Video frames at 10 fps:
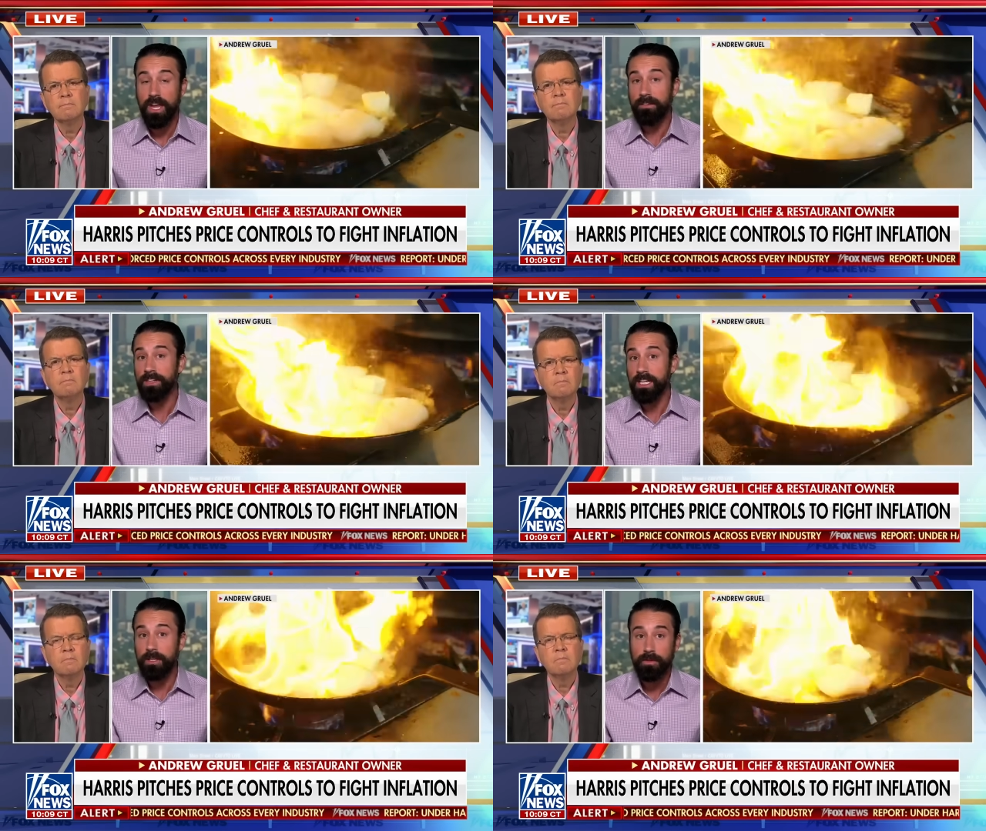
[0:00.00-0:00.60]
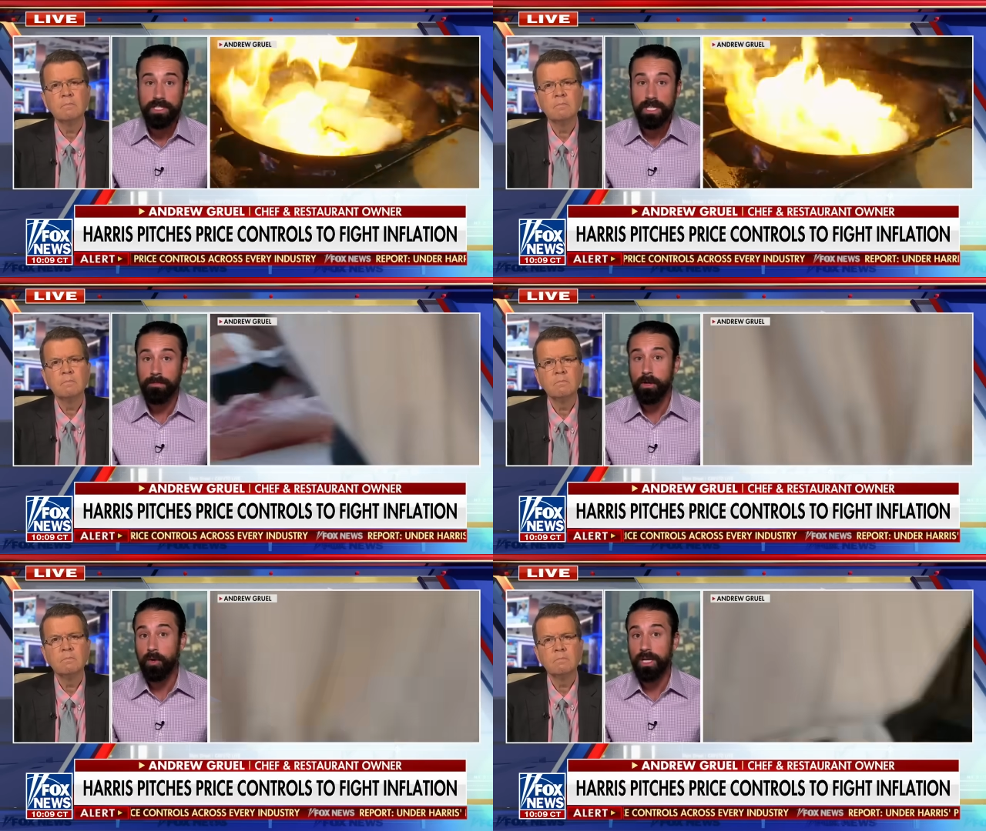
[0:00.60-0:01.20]
Speaker 1: you have to increase
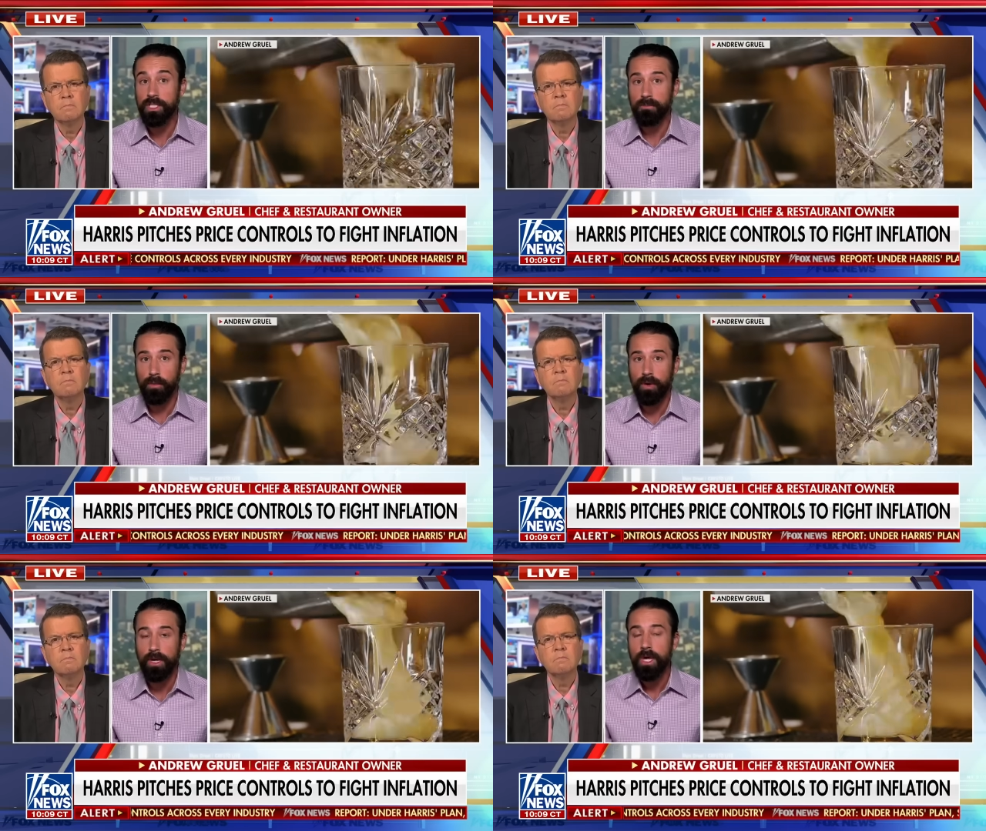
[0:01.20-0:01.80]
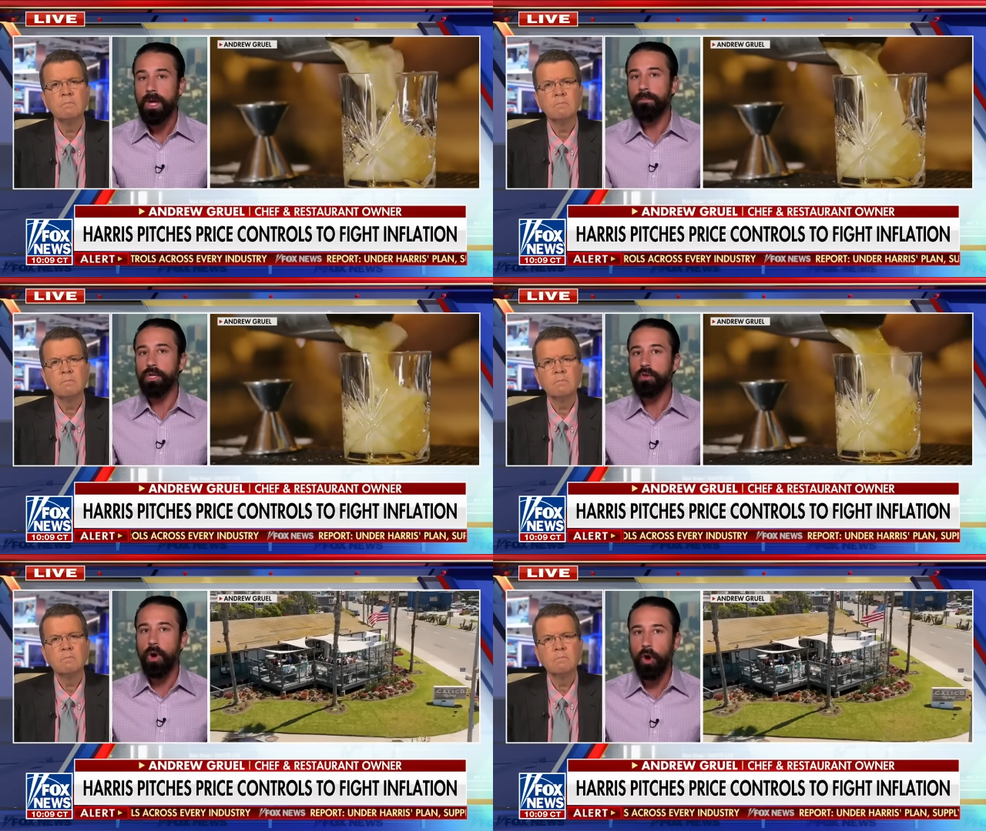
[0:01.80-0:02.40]
them across the board. But
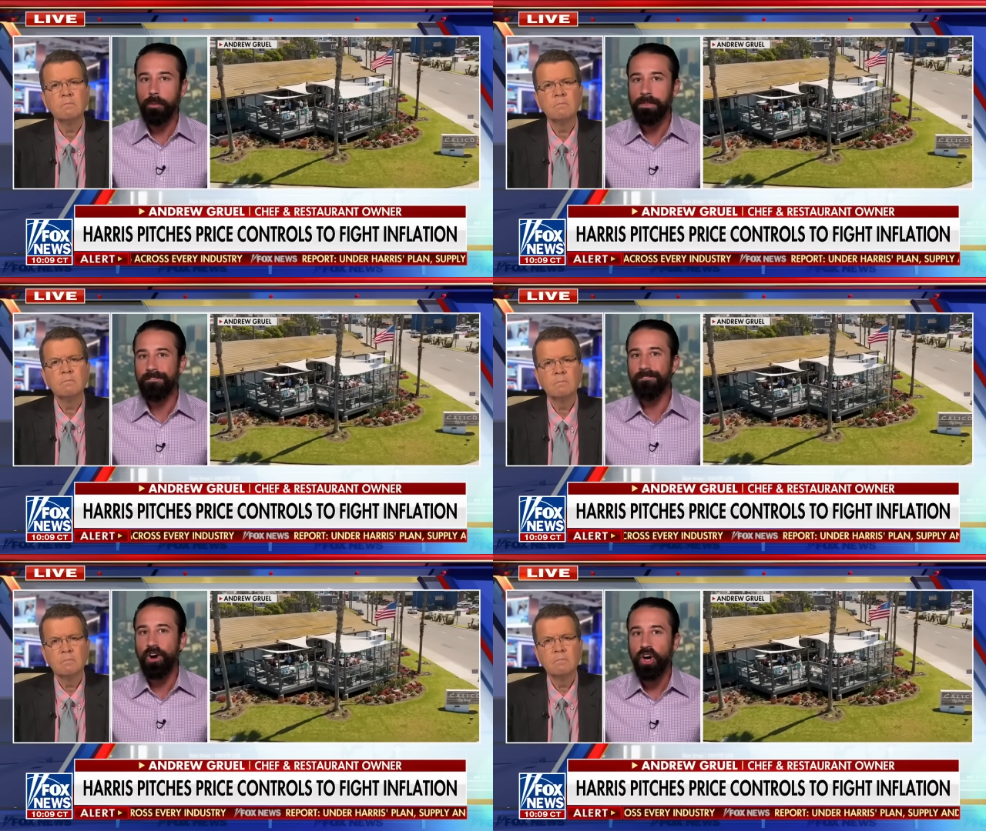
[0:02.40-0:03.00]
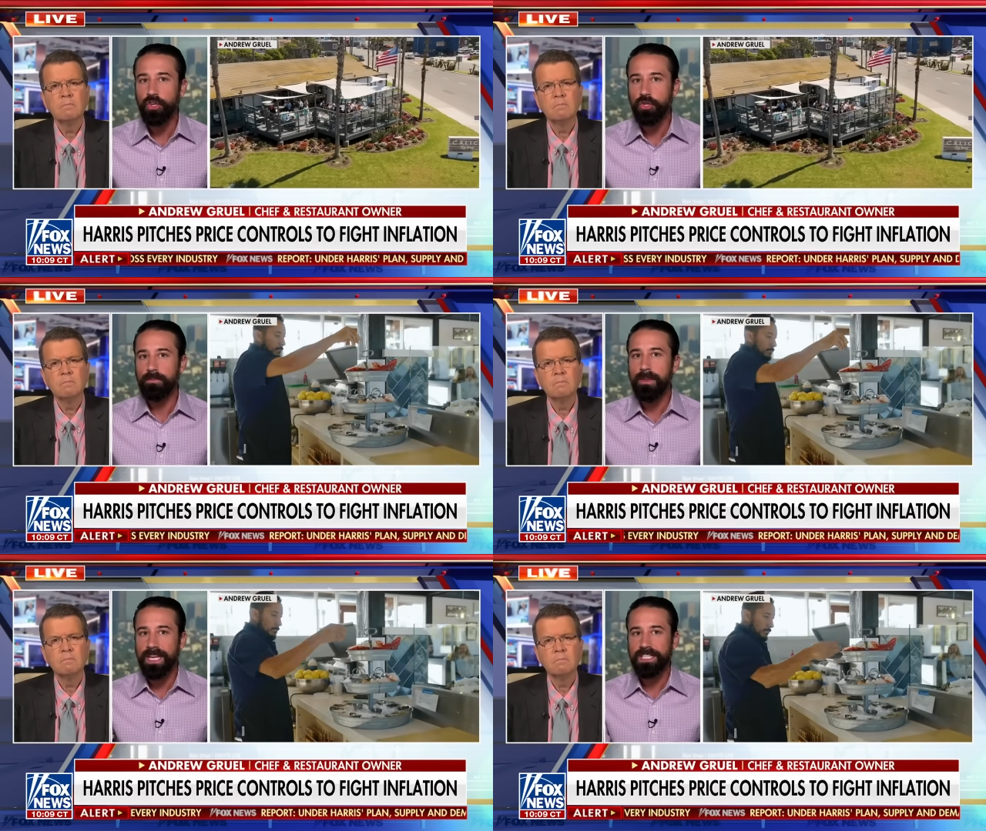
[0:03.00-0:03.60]
you hope that
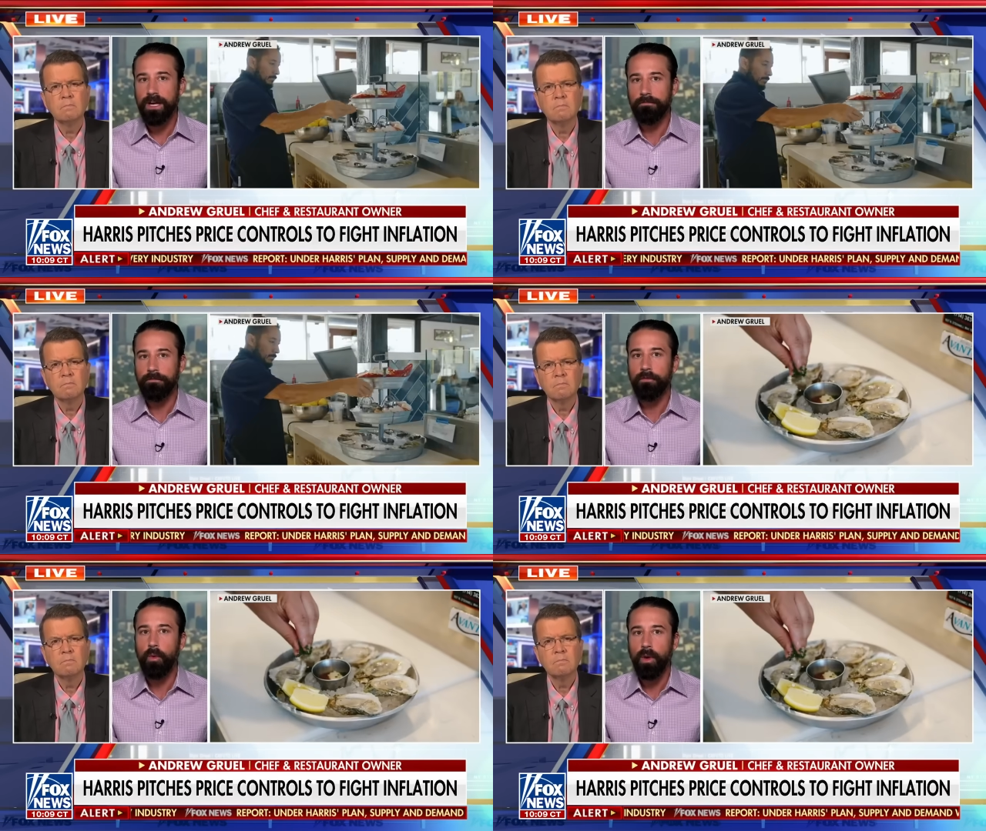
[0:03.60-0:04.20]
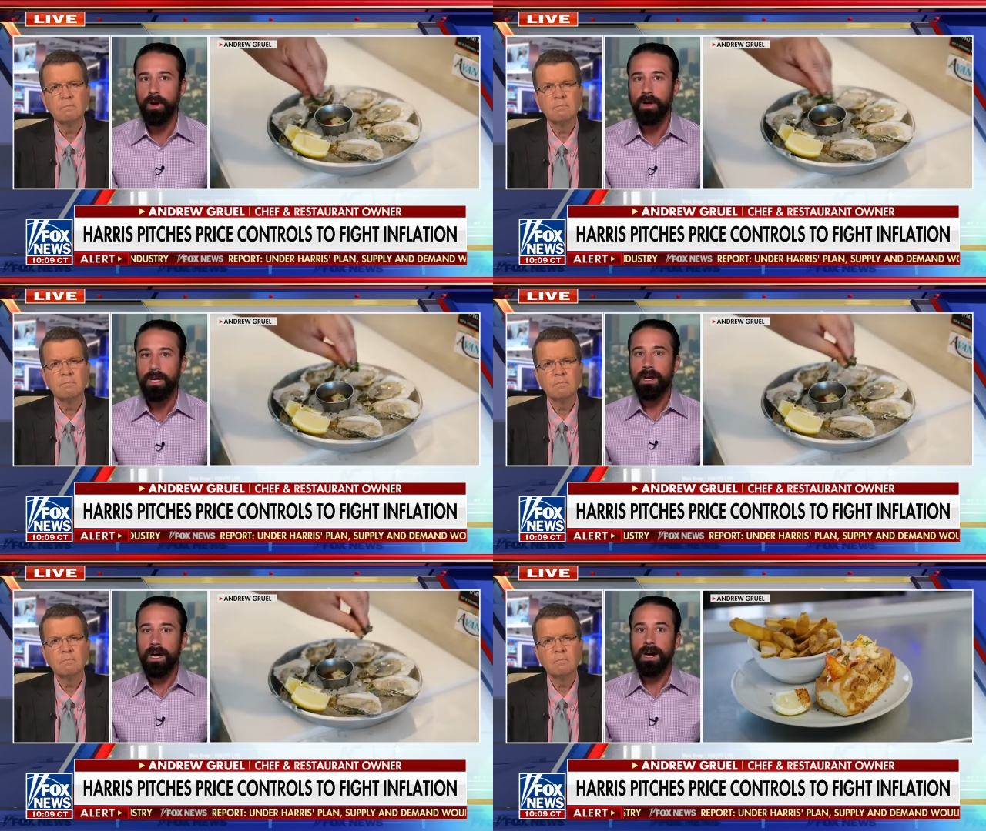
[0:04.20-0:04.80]
volume makes up for
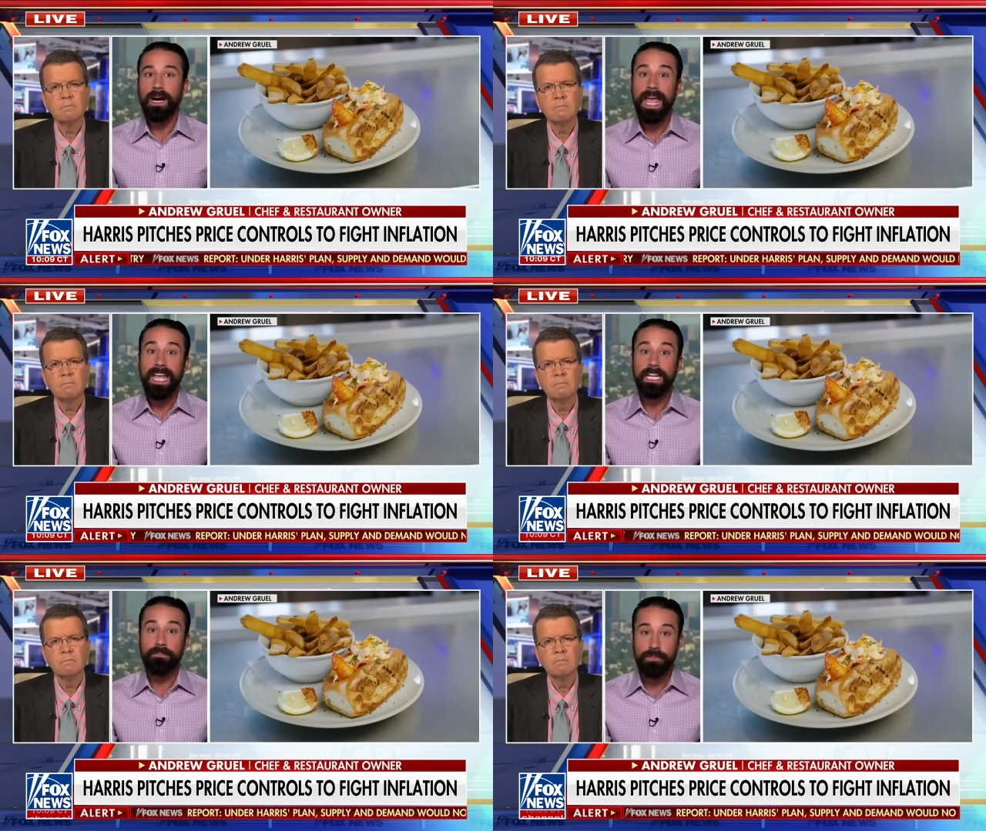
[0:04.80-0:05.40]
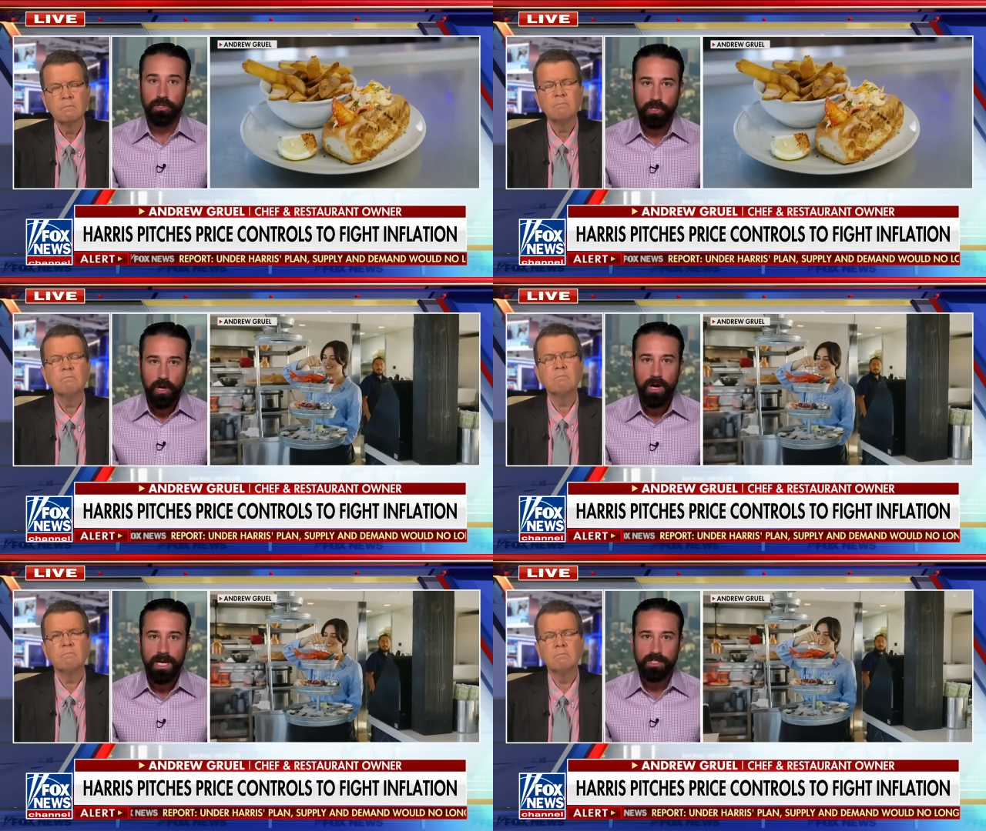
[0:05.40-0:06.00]
uh, any of the
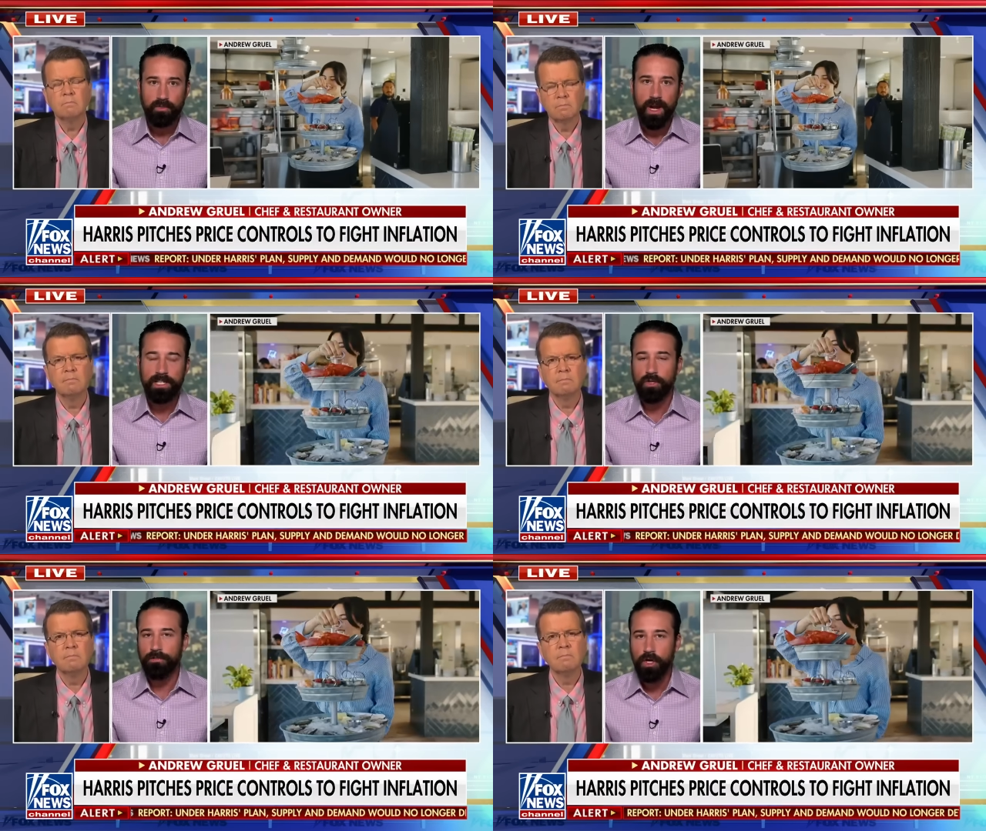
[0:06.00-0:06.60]
loss, mm. right? So if you